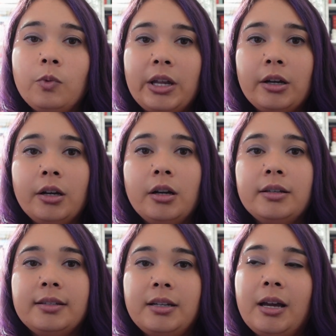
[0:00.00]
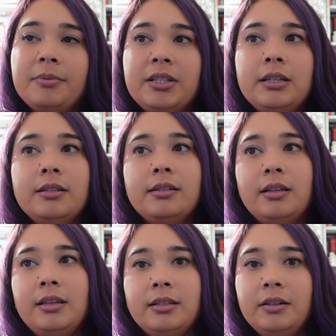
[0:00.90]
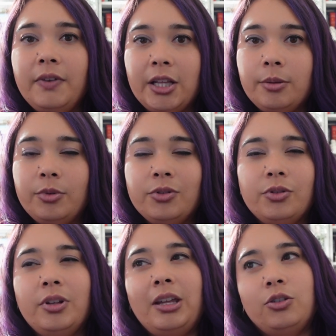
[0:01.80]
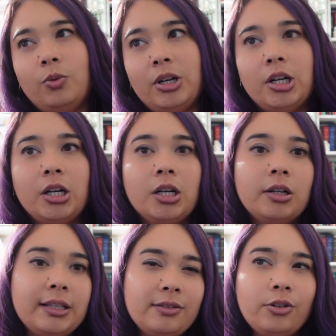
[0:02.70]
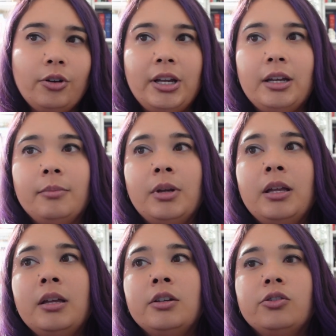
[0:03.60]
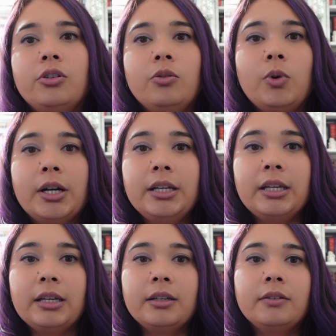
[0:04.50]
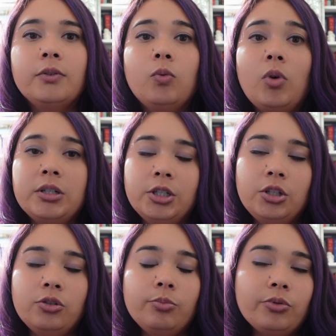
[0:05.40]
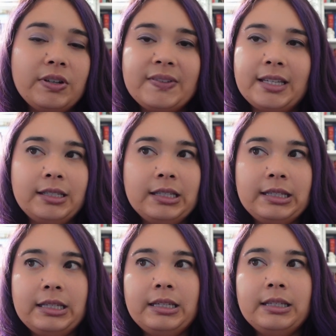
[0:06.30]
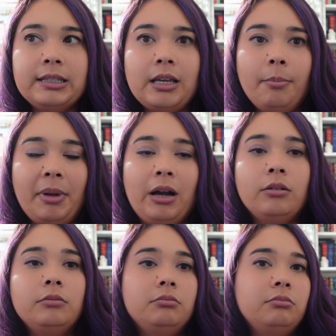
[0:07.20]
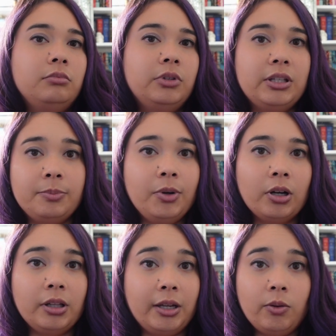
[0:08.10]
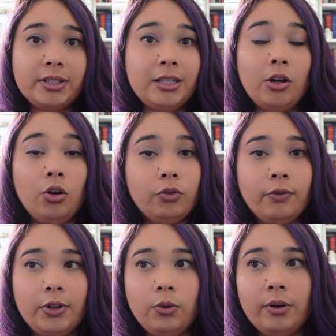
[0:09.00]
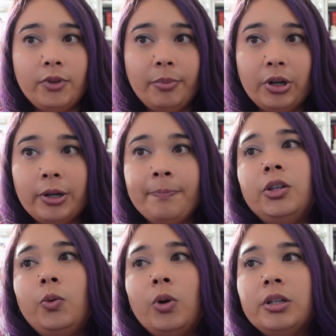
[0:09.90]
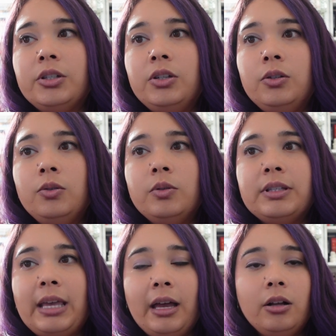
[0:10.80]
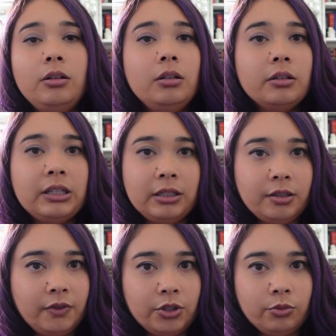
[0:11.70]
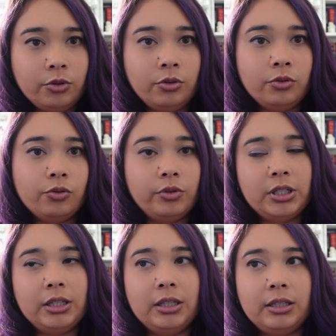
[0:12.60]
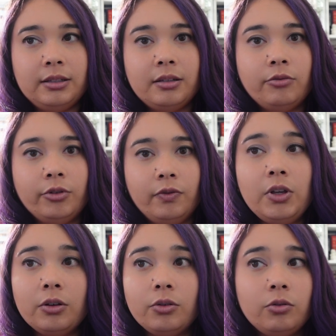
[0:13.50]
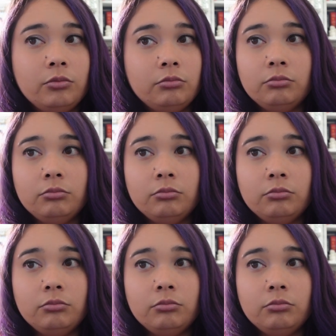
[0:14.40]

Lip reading: where a synopsis isn't available, so like Twitter, Instagram. So you want to give 1 to 2 brief sentences about this book, like what's the overview of the book. You want to tell the individual who's reading this review